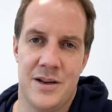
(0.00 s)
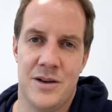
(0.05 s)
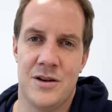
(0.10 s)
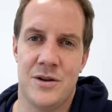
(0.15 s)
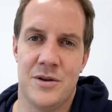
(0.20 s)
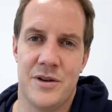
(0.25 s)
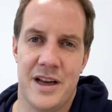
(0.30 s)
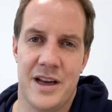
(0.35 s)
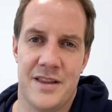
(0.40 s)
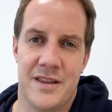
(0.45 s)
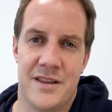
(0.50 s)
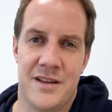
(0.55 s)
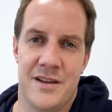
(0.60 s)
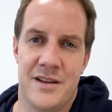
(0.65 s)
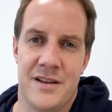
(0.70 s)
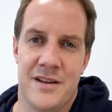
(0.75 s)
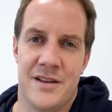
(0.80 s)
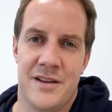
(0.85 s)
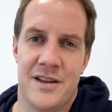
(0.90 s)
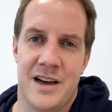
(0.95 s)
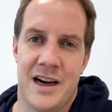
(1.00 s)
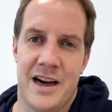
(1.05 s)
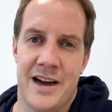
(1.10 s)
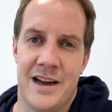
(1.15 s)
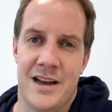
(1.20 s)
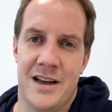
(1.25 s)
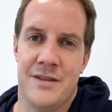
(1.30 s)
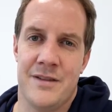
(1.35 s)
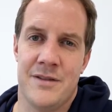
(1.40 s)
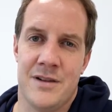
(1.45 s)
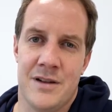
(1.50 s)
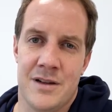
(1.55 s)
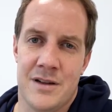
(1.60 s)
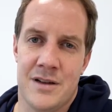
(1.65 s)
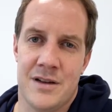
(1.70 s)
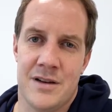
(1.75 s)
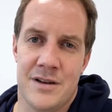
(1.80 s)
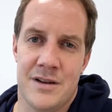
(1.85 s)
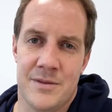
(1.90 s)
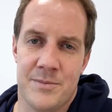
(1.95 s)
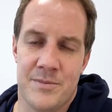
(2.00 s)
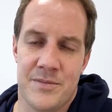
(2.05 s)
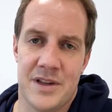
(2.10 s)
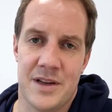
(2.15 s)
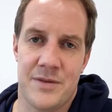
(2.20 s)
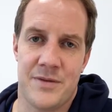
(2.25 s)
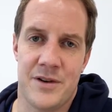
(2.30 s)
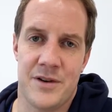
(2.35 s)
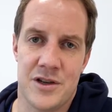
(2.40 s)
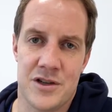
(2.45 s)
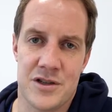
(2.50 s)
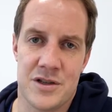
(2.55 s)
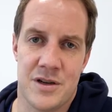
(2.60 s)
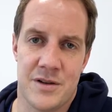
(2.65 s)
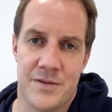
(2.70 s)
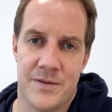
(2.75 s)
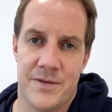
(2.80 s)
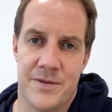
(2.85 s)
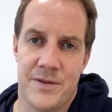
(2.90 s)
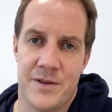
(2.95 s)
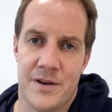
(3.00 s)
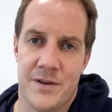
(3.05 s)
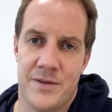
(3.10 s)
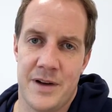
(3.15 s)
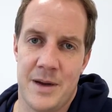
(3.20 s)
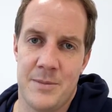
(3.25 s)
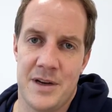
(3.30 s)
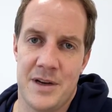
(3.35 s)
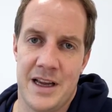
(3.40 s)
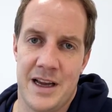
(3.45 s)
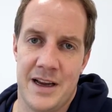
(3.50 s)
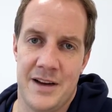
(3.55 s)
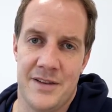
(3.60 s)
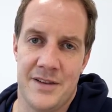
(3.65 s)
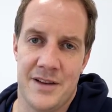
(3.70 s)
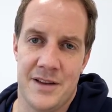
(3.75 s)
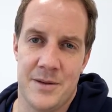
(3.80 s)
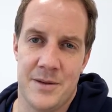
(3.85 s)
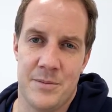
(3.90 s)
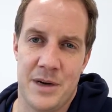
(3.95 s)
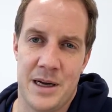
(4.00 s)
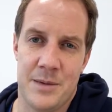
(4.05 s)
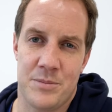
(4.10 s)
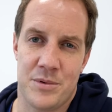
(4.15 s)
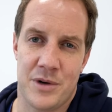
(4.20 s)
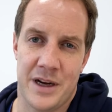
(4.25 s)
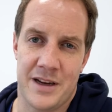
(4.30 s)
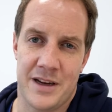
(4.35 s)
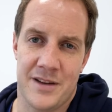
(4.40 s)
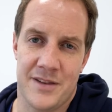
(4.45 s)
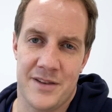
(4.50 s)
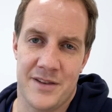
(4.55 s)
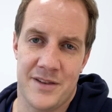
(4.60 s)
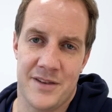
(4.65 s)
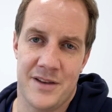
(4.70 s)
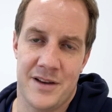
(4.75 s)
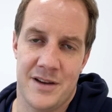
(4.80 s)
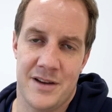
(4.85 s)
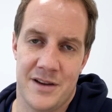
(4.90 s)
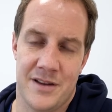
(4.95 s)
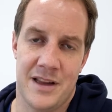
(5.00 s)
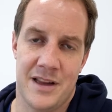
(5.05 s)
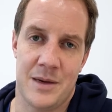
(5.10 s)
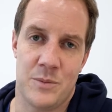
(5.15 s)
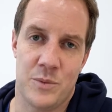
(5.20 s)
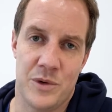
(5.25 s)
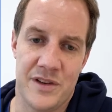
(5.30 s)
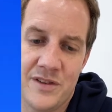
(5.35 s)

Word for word: a look at the, the high level um, definition of, of M&As and the main brackets uh, that we